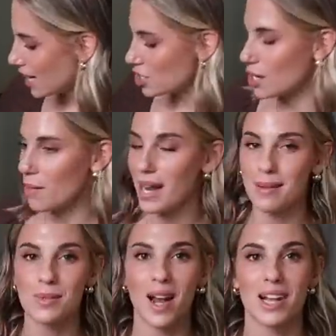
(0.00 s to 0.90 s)
H&M
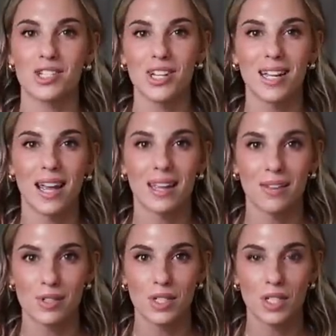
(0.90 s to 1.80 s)
items are actually
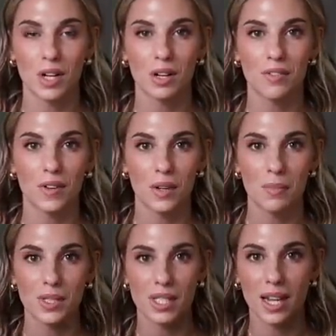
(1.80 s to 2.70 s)
gifted to her for her
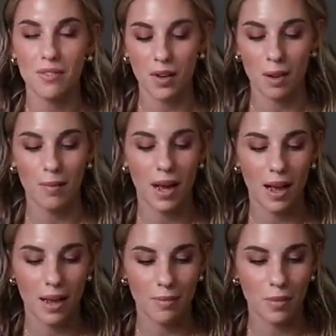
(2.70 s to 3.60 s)
birthday from
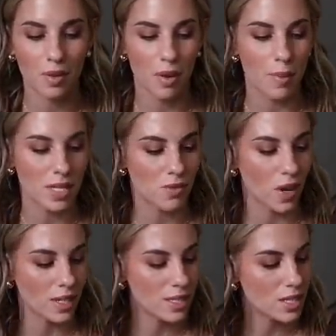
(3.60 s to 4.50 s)
um, one of our best
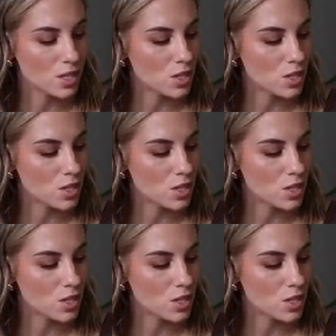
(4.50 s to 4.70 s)
friends.